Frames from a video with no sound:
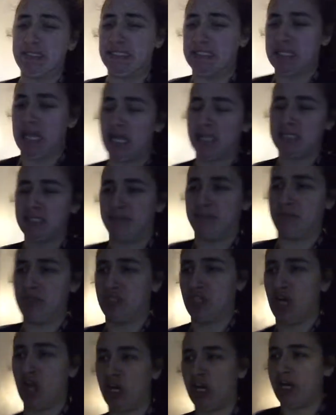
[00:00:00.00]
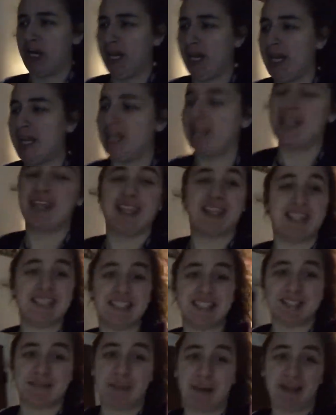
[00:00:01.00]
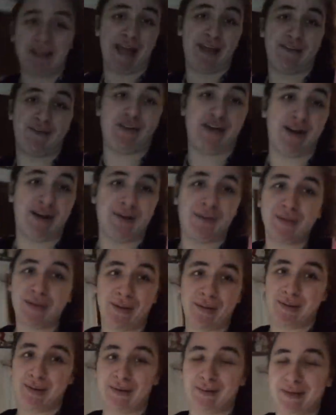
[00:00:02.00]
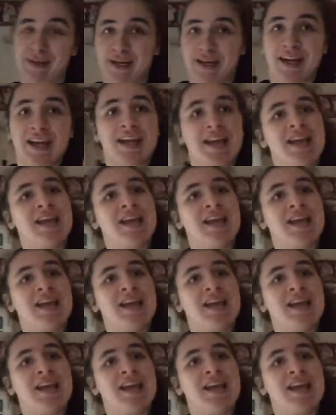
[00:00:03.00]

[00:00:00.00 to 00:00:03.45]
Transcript: sucked. I'm sorry. This is my life when I don't go anywhere.